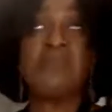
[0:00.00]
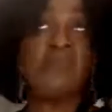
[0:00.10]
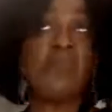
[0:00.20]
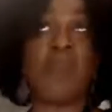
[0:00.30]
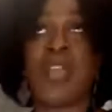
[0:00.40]

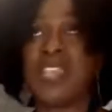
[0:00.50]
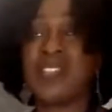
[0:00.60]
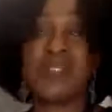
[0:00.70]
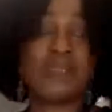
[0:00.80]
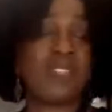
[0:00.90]
white,
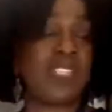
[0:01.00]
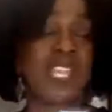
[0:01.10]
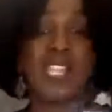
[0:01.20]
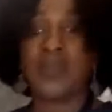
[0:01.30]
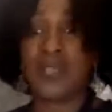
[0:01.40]

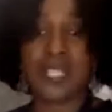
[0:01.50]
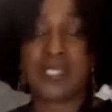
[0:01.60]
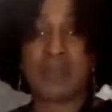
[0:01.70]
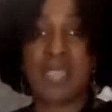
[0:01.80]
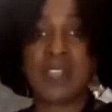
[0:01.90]
yellow, it doesn't
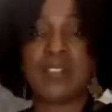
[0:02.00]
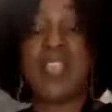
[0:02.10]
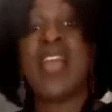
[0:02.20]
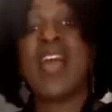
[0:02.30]
matter.